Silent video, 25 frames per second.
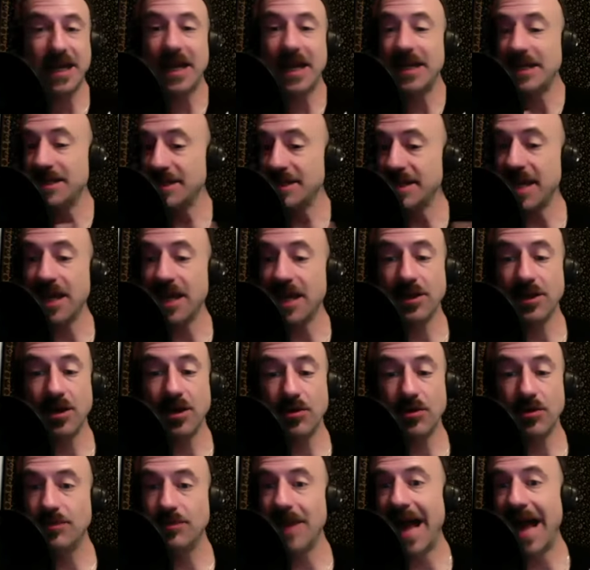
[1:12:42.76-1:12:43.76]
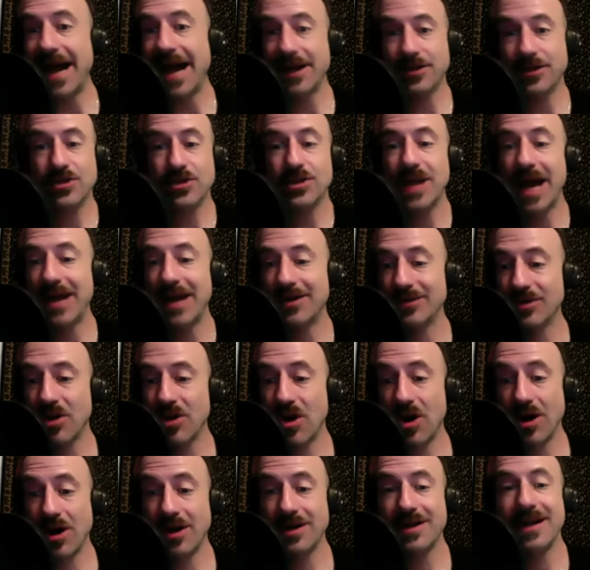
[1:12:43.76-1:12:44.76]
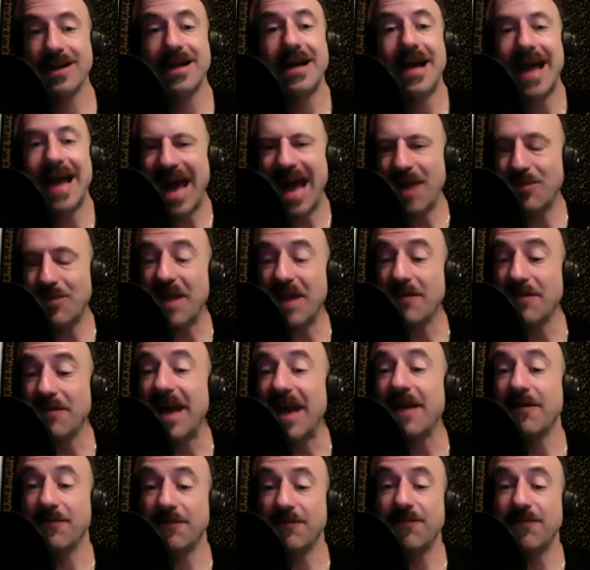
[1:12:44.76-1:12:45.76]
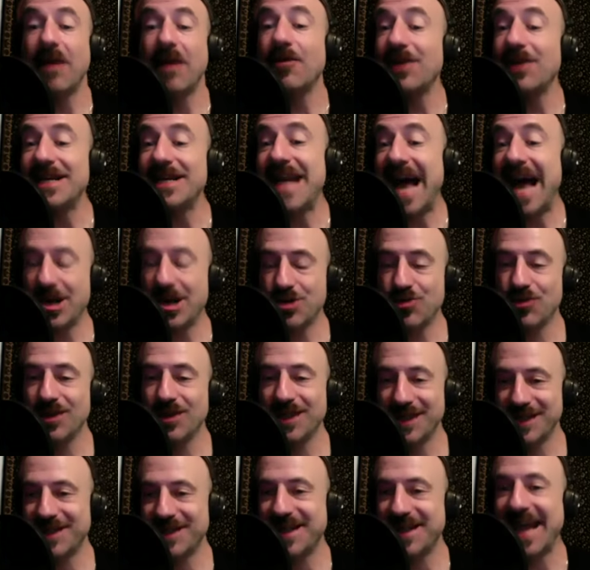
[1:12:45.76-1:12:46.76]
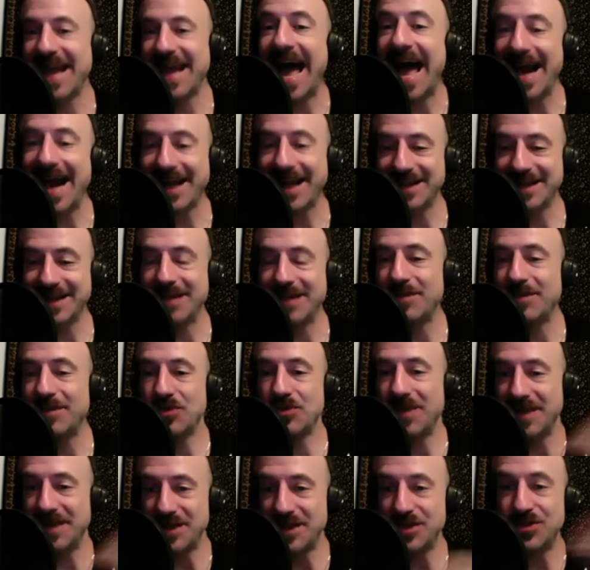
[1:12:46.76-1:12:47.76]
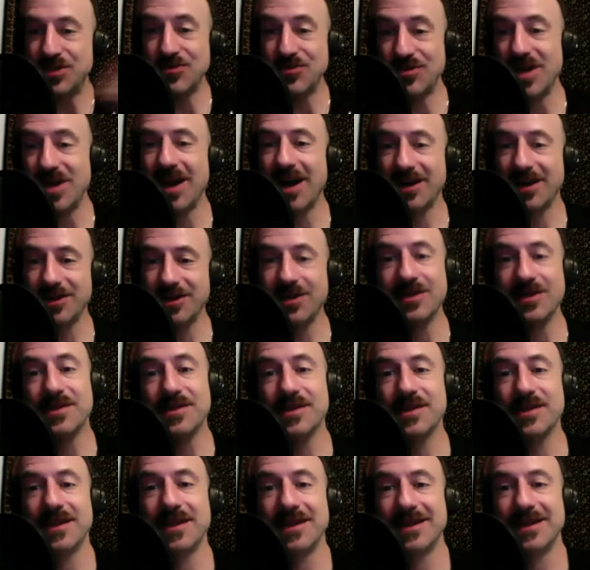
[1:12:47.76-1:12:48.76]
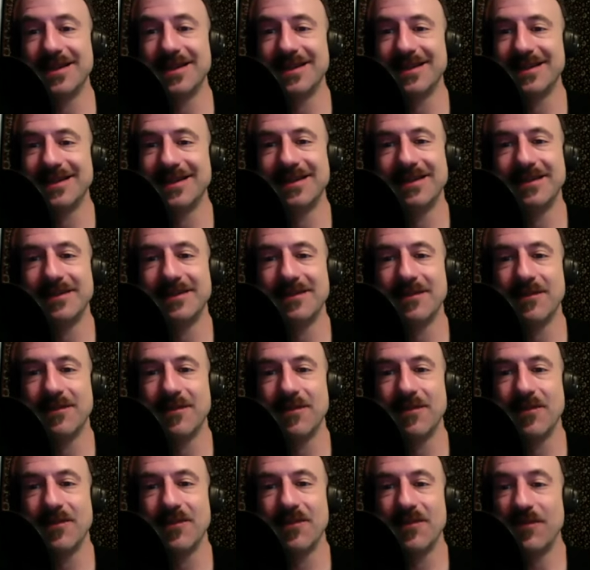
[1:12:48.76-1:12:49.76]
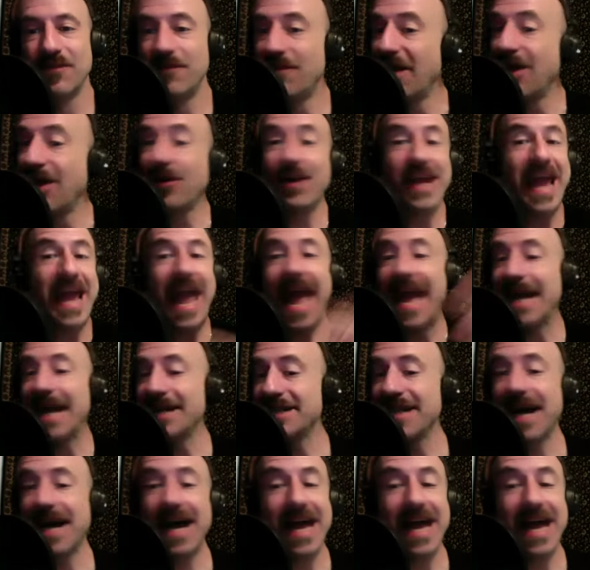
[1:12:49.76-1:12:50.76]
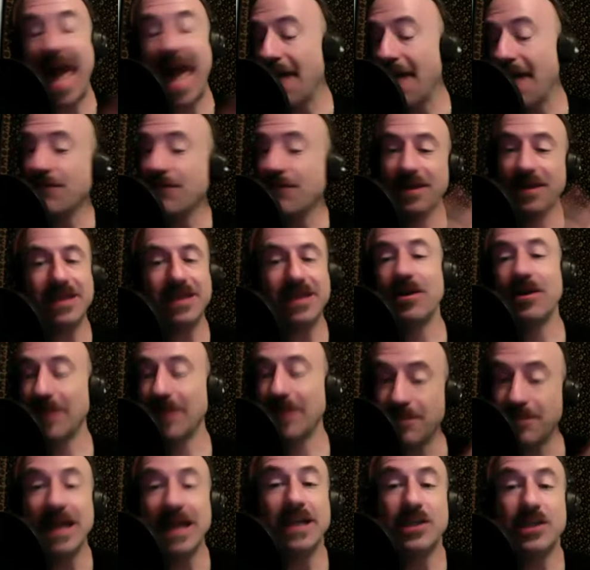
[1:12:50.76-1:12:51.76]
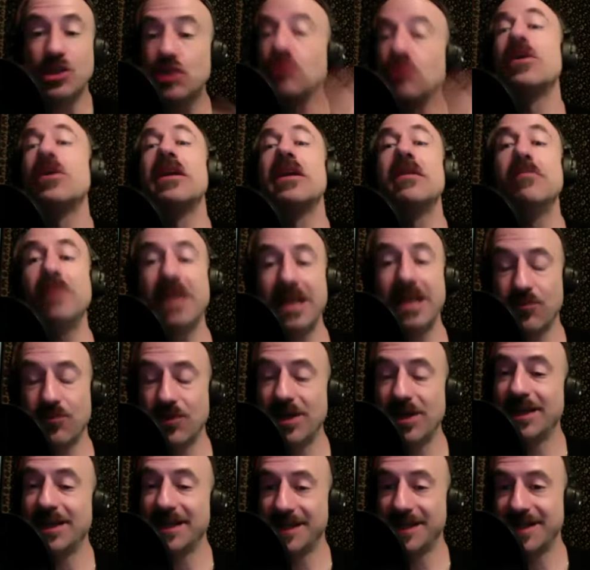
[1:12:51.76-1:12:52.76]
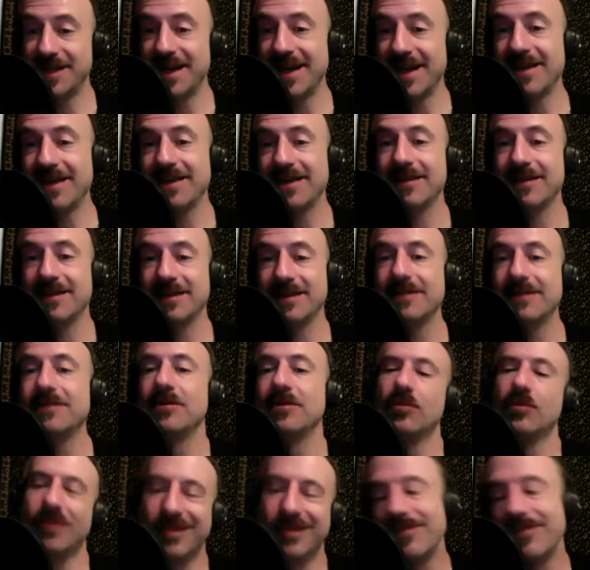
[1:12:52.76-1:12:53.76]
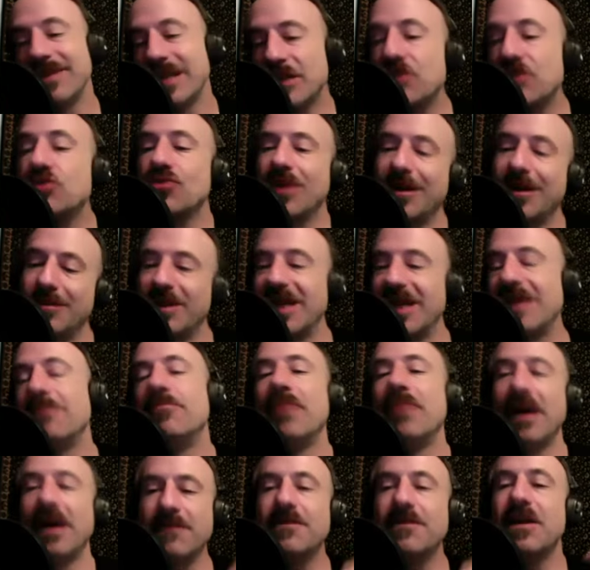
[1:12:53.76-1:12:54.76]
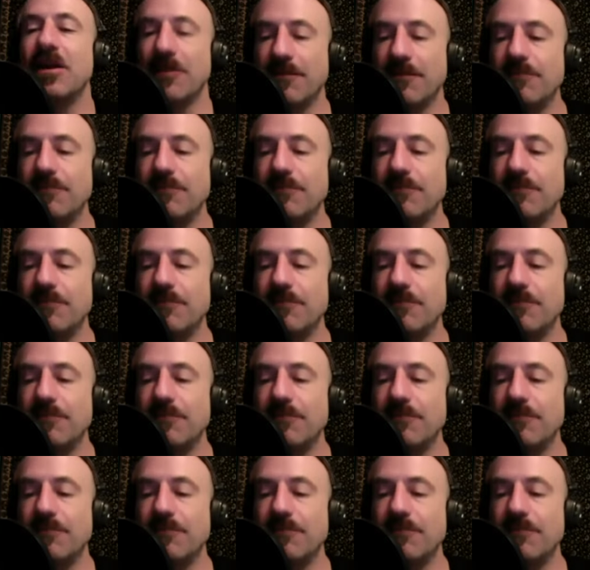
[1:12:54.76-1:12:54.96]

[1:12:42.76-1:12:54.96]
his yellow actor title card, mm-hmm. and we have a very naturalistic acting between these two doctors. Very anti every you know like extremely mm-hmm. realistic, well extremely, but yeah, you know, but